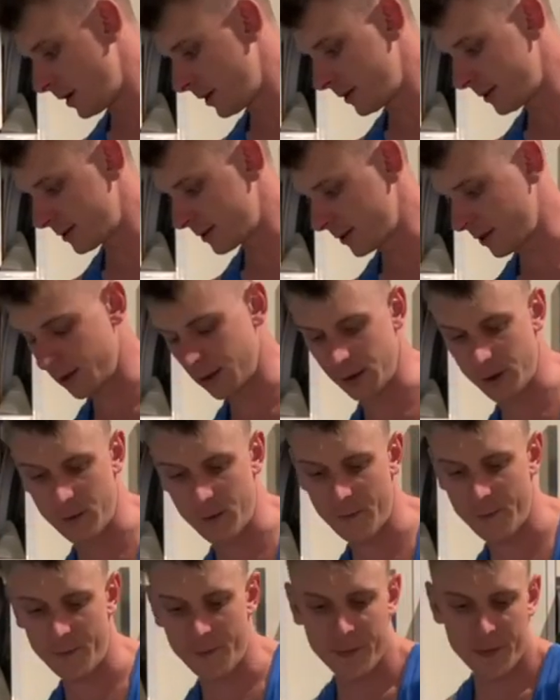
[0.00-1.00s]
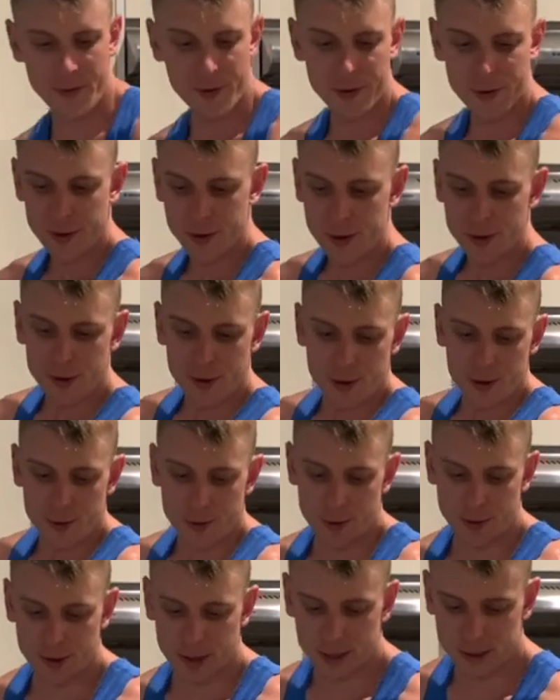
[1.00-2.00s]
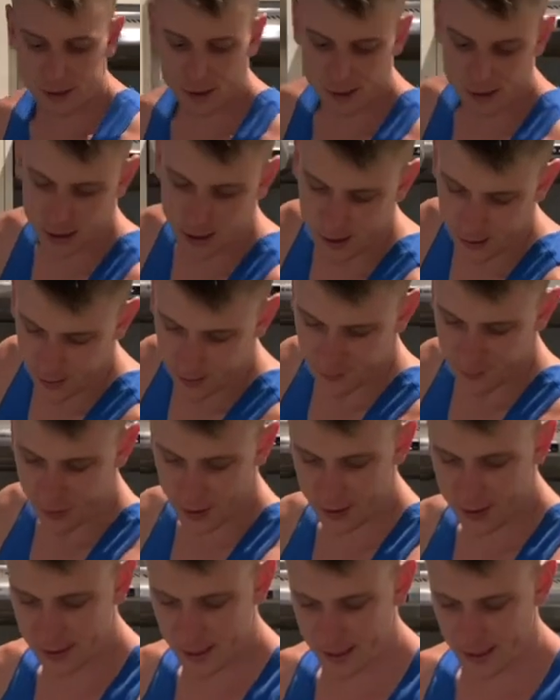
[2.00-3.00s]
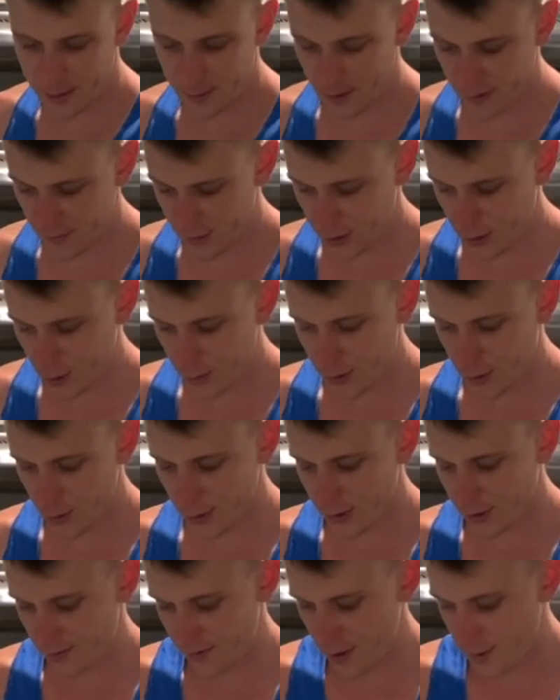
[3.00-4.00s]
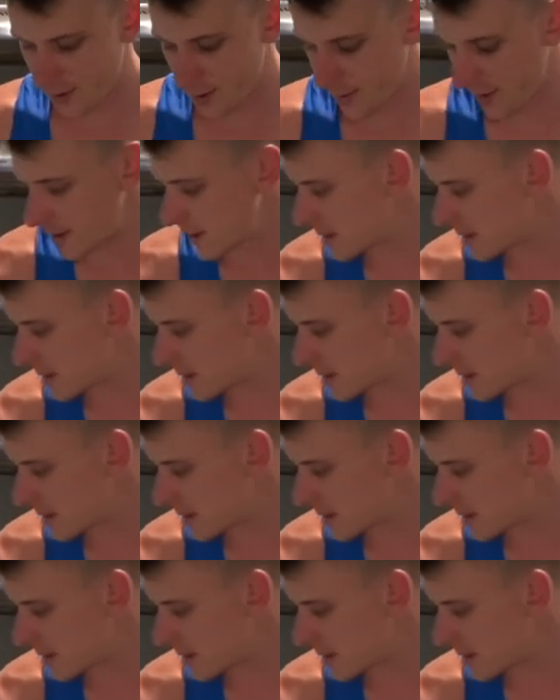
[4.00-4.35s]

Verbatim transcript: So we are just kind of taking a bit of a chill pill with family being